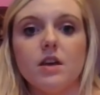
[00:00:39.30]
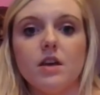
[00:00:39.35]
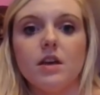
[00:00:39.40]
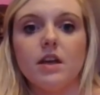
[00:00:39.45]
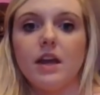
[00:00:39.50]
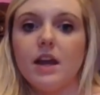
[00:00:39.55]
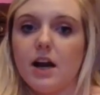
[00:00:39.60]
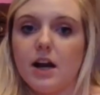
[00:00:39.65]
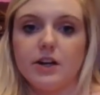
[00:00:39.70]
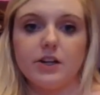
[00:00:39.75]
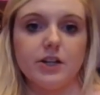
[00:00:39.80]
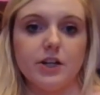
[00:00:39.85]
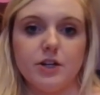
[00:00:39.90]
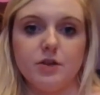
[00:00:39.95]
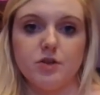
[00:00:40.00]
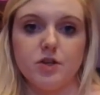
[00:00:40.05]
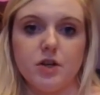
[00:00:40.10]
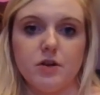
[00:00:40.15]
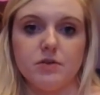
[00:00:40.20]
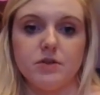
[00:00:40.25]
the character
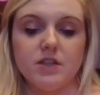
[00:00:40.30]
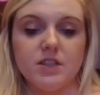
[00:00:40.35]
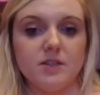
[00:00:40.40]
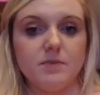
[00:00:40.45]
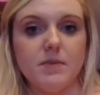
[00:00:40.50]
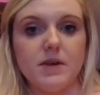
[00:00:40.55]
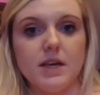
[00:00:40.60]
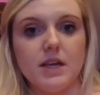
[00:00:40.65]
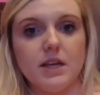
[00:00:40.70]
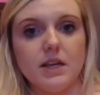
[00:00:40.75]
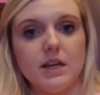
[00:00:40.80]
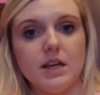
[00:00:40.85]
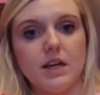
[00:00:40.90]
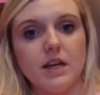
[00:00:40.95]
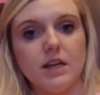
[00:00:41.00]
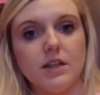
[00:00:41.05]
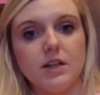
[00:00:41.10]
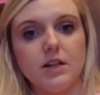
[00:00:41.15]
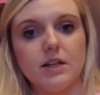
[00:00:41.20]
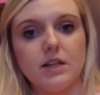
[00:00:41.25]
you chose has
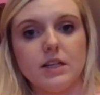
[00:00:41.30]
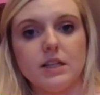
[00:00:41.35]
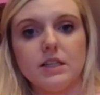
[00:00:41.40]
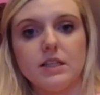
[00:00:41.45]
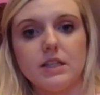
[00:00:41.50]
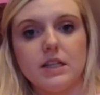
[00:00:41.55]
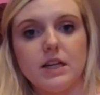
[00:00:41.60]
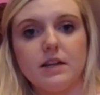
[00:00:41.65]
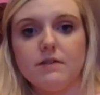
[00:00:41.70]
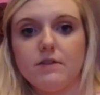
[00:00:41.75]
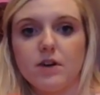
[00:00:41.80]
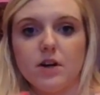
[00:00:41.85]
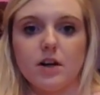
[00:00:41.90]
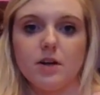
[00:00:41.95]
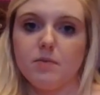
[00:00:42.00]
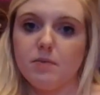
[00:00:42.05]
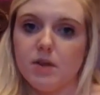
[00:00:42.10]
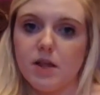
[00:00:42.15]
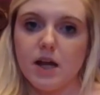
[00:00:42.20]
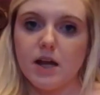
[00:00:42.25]
been either deceived
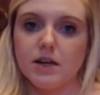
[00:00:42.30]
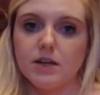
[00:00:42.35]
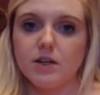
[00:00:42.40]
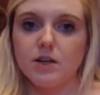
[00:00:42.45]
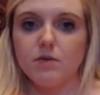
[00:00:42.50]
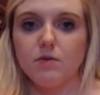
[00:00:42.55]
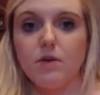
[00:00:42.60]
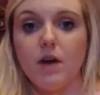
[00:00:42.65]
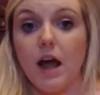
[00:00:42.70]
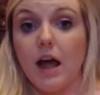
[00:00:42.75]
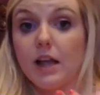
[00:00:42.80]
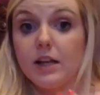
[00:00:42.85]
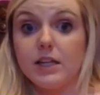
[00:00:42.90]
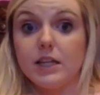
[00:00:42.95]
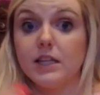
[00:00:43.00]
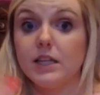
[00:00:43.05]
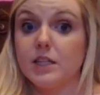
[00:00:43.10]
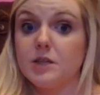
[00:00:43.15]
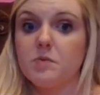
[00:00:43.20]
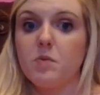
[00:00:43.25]
or complied
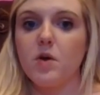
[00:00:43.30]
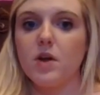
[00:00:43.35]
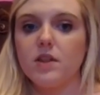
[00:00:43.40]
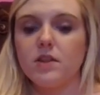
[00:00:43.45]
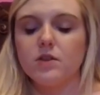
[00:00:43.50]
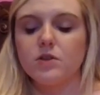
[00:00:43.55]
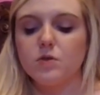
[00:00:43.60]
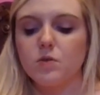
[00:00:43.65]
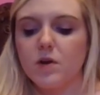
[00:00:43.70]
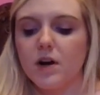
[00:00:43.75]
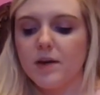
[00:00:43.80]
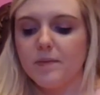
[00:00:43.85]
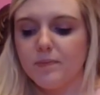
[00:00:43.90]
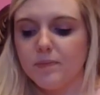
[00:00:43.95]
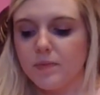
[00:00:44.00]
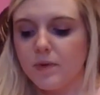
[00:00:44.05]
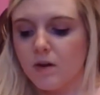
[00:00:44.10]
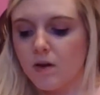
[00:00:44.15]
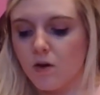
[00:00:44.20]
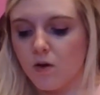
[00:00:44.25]
to this point in the story,
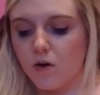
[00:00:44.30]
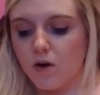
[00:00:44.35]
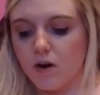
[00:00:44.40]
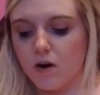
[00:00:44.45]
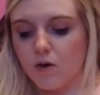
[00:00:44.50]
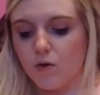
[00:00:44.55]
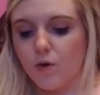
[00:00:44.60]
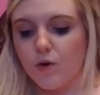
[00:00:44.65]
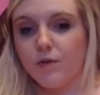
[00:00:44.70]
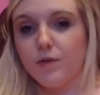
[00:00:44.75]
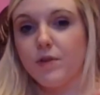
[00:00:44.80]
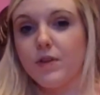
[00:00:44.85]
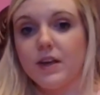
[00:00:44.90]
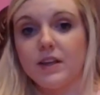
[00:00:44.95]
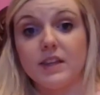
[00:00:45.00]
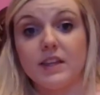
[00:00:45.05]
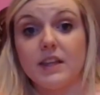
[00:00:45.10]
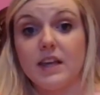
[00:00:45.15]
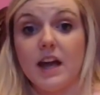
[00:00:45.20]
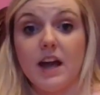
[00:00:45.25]
or if you
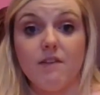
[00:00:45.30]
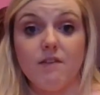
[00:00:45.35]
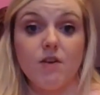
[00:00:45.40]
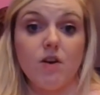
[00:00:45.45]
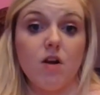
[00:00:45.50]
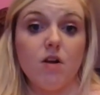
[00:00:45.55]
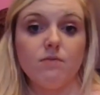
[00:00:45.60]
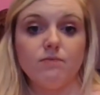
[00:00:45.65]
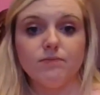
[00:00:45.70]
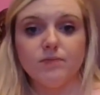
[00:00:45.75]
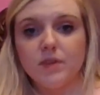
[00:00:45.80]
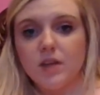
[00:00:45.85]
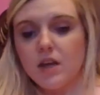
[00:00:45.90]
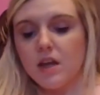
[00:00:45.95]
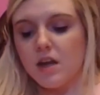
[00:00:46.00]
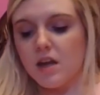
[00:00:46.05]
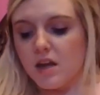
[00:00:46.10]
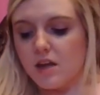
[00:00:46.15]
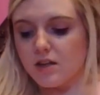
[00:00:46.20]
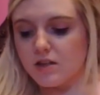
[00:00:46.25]
think that they have it all.
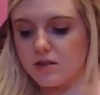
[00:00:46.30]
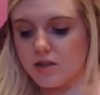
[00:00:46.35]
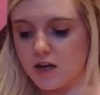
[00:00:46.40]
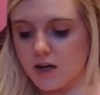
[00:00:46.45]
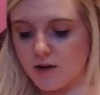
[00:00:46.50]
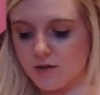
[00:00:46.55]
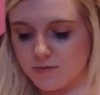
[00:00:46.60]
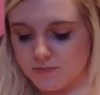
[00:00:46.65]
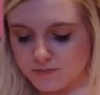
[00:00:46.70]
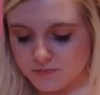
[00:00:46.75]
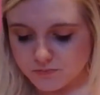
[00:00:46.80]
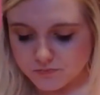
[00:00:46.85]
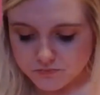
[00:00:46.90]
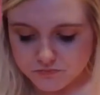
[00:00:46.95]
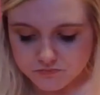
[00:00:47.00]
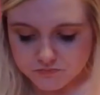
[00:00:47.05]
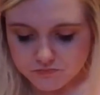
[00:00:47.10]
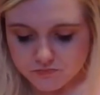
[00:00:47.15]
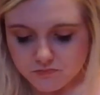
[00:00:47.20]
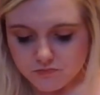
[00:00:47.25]
So
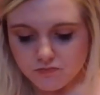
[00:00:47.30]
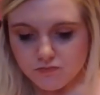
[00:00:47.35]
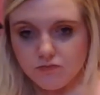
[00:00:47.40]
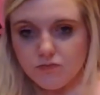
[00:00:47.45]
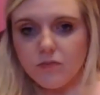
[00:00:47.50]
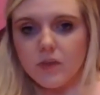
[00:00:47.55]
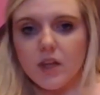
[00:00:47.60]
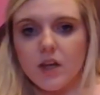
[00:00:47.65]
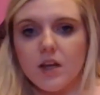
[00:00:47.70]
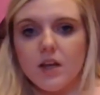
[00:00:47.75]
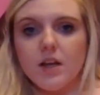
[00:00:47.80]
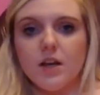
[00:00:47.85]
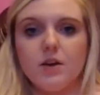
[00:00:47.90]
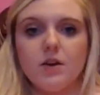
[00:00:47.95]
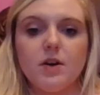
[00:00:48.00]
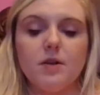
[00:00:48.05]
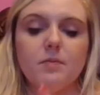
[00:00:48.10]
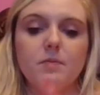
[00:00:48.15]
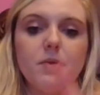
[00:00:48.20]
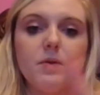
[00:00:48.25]

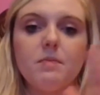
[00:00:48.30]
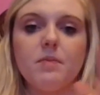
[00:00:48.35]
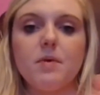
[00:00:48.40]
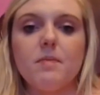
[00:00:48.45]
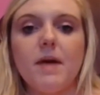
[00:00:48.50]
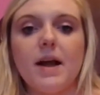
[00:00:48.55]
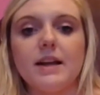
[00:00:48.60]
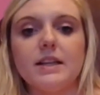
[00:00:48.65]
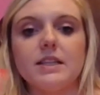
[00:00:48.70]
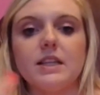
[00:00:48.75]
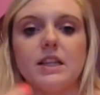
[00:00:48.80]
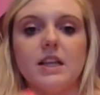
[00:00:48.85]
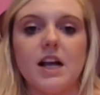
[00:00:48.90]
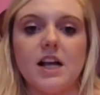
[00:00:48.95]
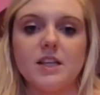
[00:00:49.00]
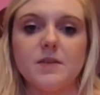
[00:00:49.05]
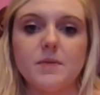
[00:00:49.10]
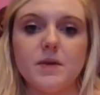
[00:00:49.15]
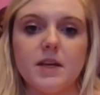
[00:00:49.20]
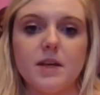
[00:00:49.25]
remember back to
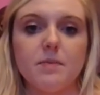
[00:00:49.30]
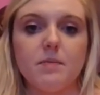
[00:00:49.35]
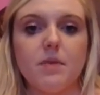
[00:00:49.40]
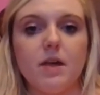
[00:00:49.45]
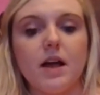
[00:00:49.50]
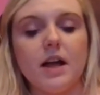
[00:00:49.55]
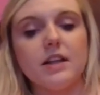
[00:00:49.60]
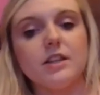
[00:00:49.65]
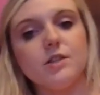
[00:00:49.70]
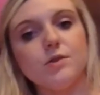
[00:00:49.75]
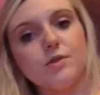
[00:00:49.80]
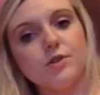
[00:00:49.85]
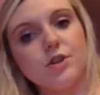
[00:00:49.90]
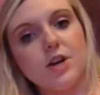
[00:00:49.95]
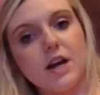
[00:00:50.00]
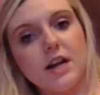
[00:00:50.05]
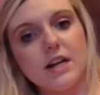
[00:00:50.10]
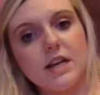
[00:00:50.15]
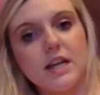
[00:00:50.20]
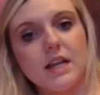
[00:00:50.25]
last week, compliance, you
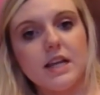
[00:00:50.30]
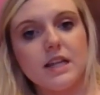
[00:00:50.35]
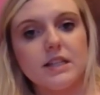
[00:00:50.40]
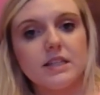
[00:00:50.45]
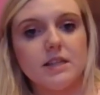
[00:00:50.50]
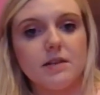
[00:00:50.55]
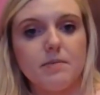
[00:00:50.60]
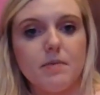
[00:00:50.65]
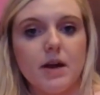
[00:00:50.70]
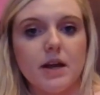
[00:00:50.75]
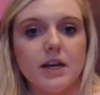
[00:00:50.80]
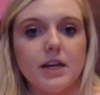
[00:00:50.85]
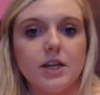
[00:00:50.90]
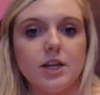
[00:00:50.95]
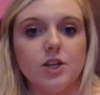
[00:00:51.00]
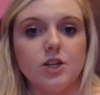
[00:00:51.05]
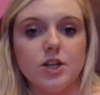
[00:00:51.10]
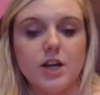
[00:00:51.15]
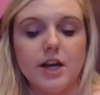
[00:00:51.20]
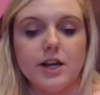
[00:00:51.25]
were trying to get
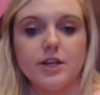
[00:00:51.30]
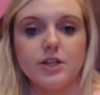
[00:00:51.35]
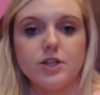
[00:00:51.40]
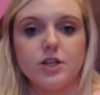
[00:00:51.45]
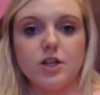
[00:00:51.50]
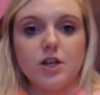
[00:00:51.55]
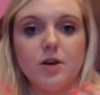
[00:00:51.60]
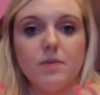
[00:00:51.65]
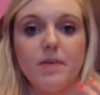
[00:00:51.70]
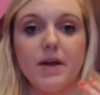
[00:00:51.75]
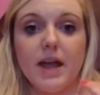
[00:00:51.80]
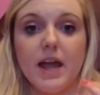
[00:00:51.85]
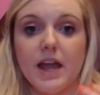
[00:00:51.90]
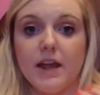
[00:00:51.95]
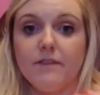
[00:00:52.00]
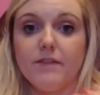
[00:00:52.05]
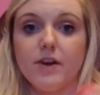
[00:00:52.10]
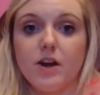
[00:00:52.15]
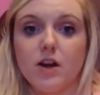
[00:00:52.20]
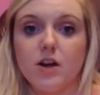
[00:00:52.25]
somebody to change their
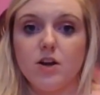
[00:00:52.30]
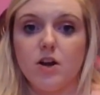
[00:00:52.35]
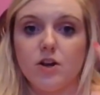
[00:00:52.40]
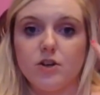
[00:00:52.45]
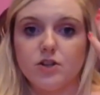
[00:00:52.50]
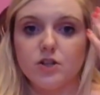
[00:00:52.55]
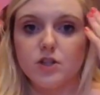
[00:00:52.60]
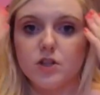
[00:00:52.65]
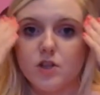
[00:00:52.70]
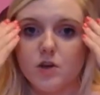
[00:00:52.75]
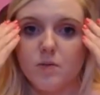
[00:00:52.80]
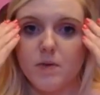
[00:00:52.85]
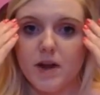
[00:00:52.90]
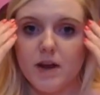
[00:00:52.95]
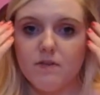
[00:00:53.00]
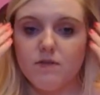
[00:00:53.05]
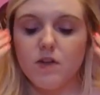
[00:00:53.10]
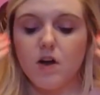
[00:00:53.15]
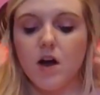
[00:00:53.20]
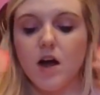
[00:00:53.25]
behavior, not just their
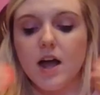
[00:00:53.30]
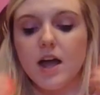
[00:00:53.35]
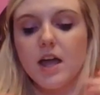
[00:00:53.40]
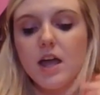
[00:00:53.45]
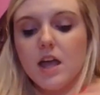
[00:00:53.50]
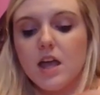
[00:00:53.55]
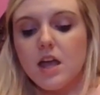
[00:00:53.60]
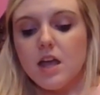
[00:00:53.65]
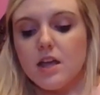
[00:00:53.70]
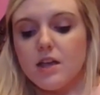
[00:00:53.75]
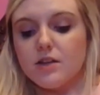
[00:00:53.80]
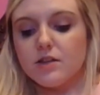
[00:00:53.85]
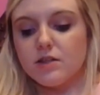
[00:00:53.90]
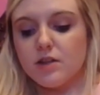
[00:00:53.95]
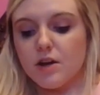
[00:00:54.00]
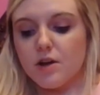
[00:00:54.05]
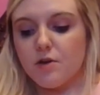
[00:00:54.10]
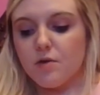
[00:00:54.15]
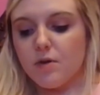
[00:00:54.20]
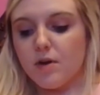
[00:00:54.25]
way of thought.
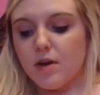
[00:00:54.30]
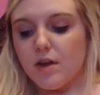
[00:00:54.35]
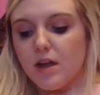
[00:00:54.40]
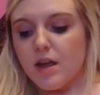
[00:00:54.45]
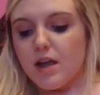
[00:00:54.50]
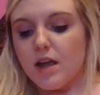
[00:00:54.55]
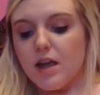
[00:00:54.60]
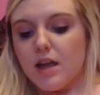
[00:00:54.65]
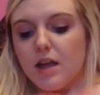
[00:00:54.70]
So